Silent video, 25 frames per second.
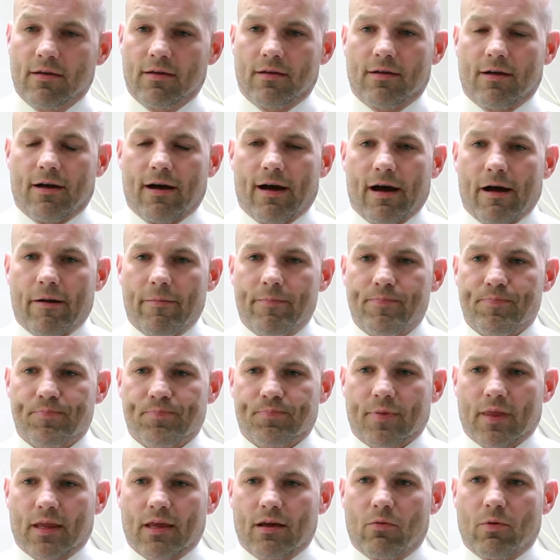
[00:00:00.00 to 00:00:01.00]

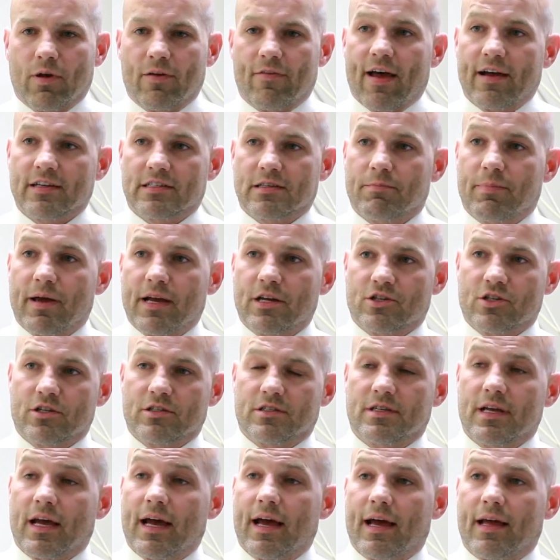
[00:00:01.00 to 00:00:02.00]
Um, we've had some
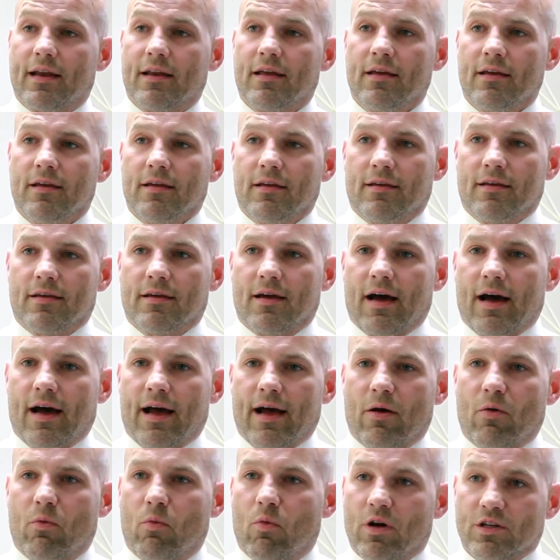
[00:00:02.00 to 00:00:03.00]
patients that
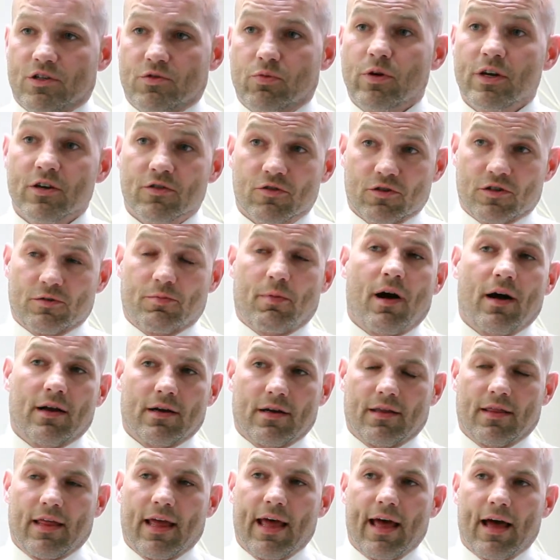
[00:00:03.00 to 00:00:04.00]
uh, once we respond
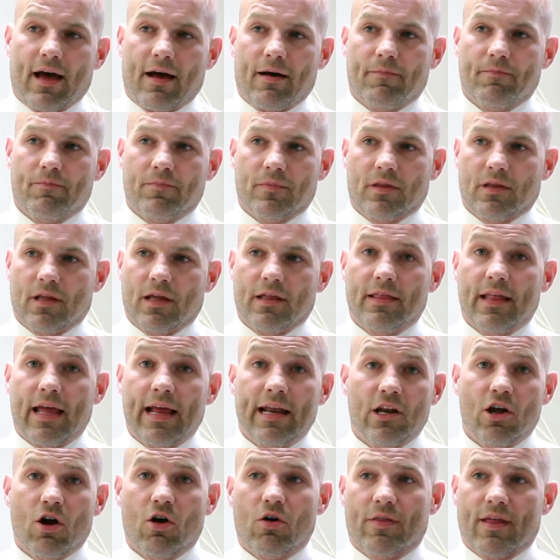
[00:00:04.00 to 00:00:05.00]
to them and they
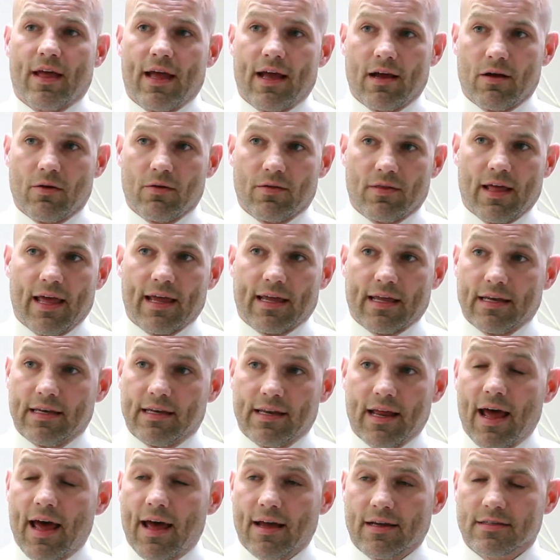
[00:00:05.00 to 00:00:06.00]
know that they can
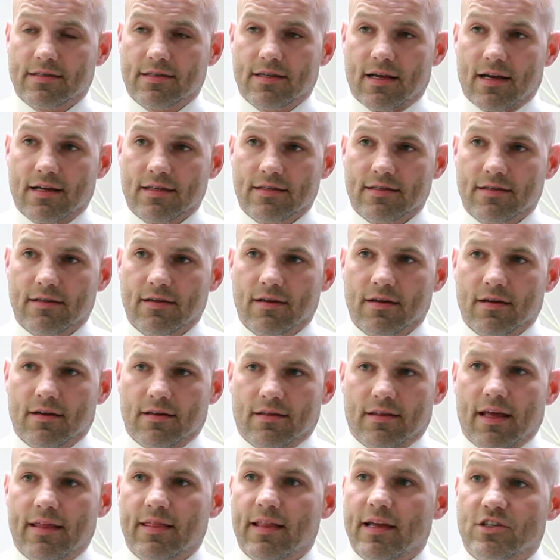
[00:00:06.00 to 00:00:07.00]
text us,
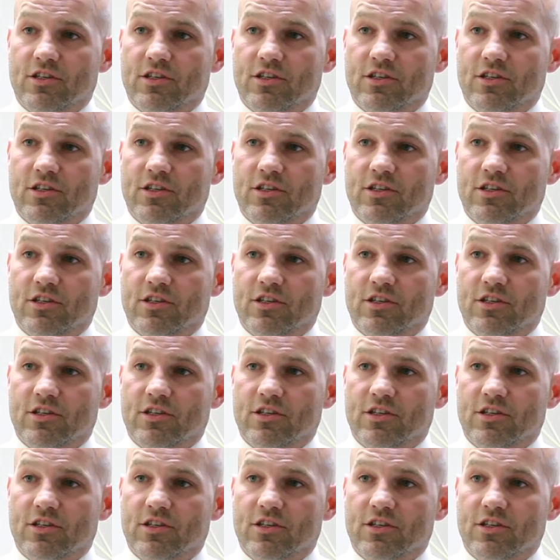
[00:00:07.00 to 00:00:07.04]
then they